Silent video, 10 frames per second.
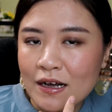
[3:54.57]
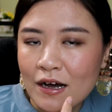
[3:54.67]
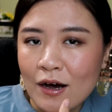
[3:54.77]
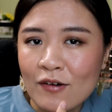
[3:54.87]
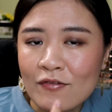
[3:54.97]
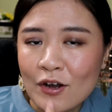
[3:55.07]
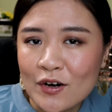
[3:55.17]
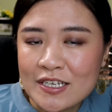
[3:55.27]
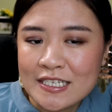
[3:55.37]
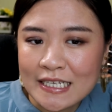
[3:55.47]
a
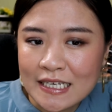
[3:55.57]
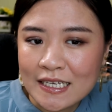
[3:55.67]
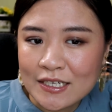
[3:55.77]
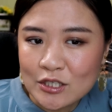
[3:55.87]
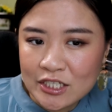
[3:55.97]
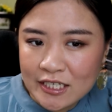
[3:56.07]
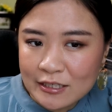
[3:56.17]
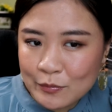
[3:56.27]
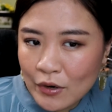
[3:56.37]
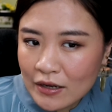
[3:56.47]
very sticky cheek
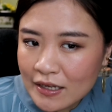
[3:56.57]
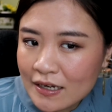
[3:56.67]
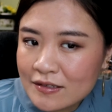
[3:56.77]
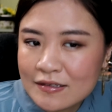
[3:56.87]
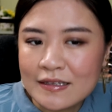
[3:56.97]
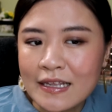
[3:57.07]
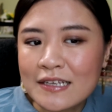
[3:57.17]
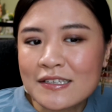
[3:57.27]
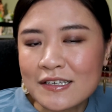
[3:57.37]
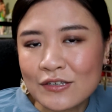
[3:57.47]
product,
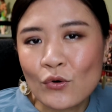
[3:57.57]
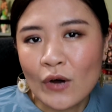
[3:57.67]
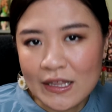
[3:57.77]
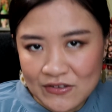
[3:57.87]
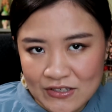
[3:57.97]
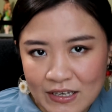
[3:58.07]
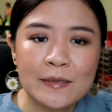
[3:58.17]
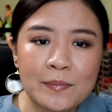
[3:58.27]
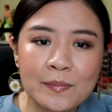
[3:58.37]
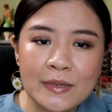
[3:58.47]
this is quite sticky.
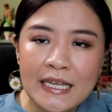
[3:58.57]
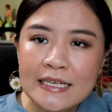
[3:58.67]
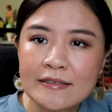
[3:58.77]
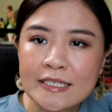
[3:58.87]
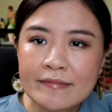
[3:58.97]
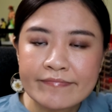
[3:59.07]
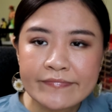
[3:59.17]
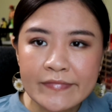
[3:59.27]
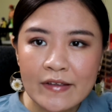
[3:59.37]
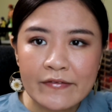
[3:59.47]
It blends
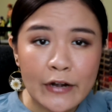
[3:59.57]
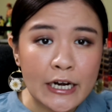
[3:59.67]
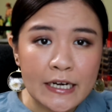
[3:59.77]
very